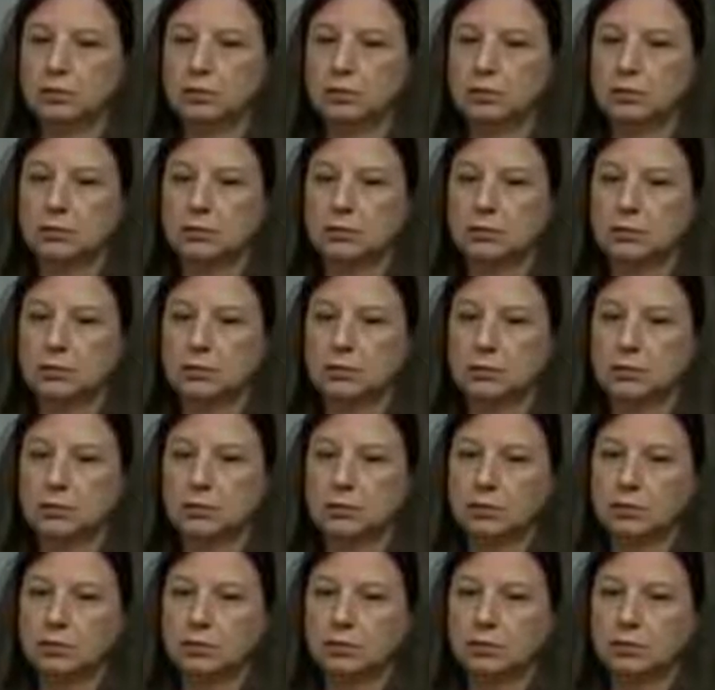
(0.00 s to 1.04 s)

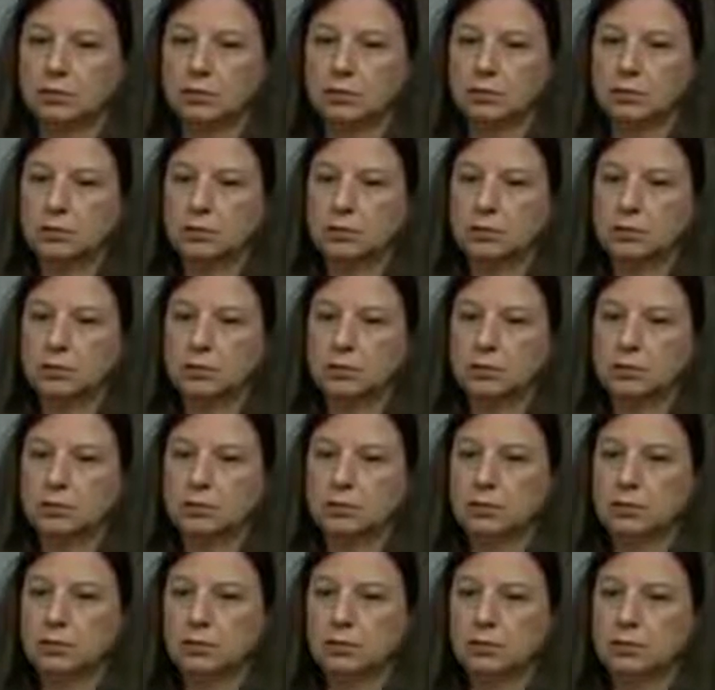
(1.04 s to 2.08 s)

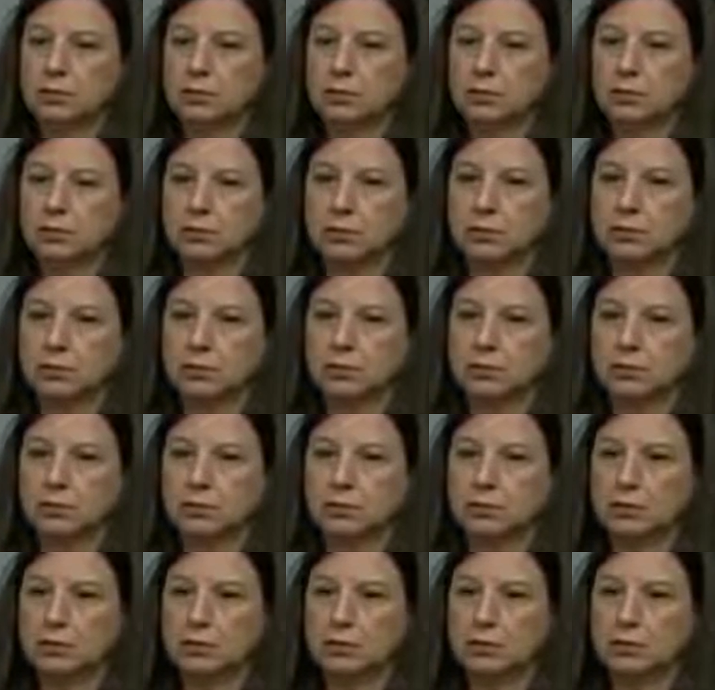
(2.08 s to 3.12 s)

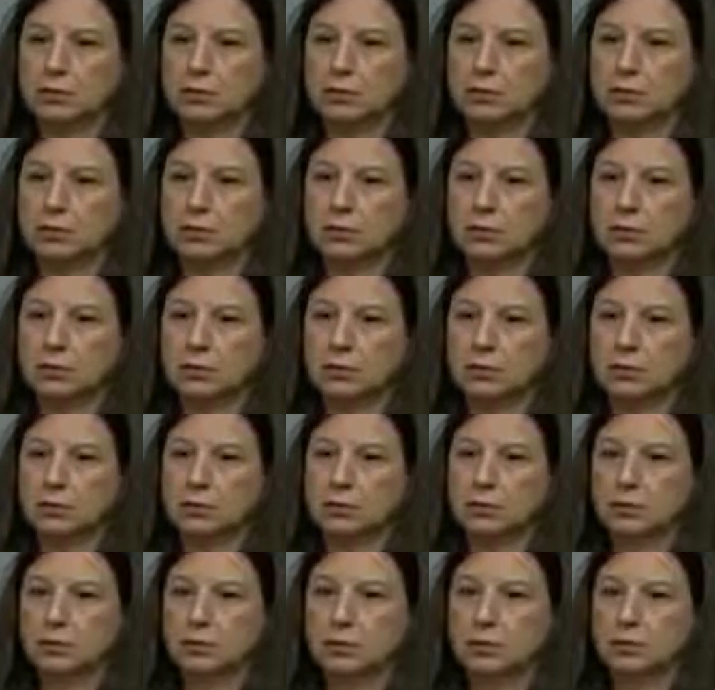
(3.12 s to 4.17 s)

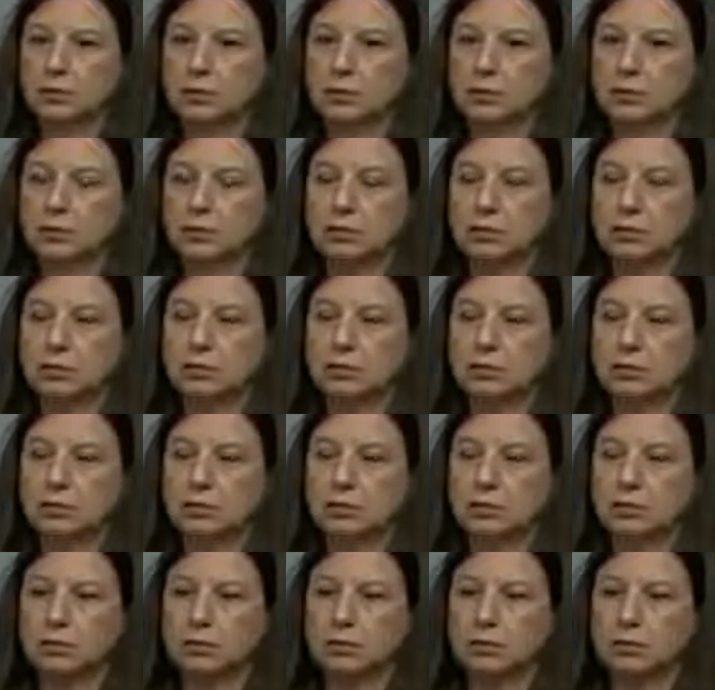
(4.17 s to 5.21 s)

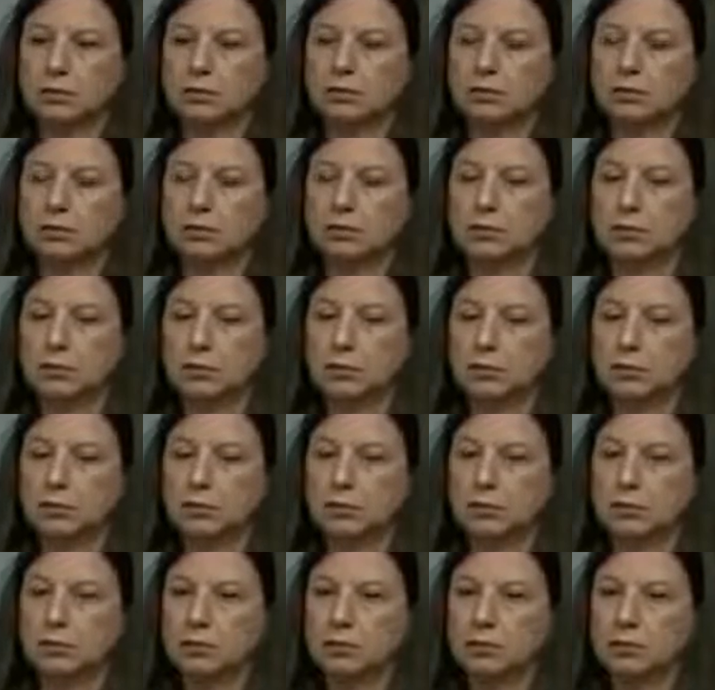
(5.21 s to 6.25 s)

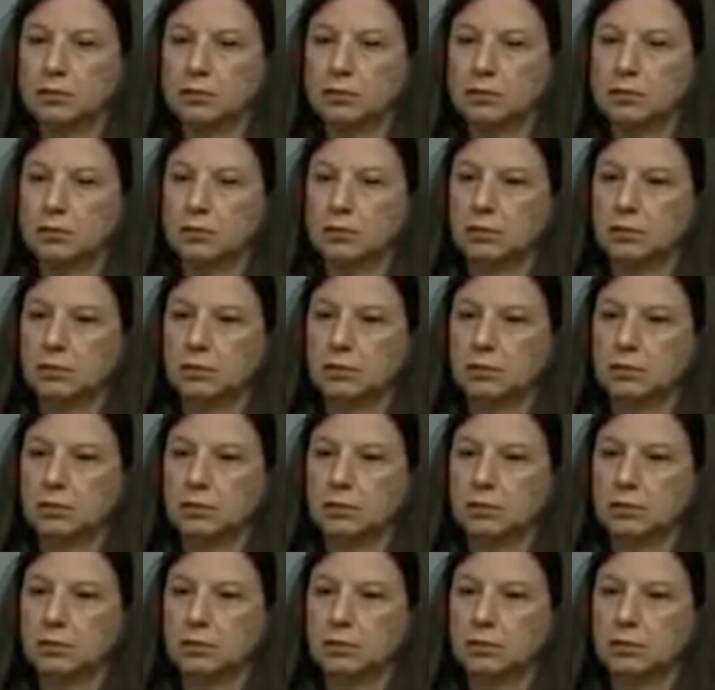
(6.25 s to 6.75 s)
This person isn't speaking.